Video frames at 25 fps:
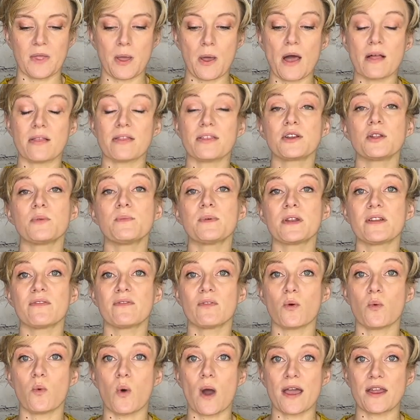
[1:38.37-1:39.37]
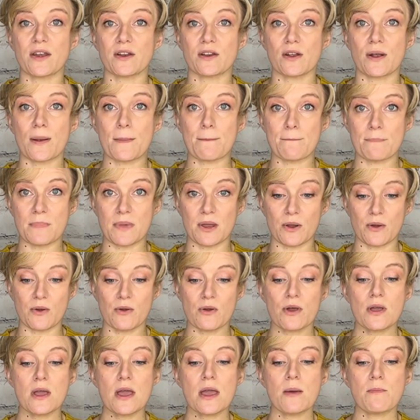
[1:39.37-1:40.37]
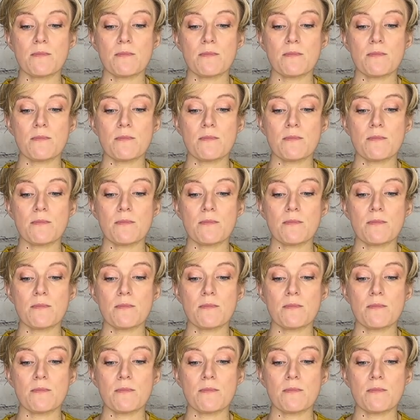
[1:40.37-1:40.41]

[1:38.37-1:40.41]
a little bit of a wider middle,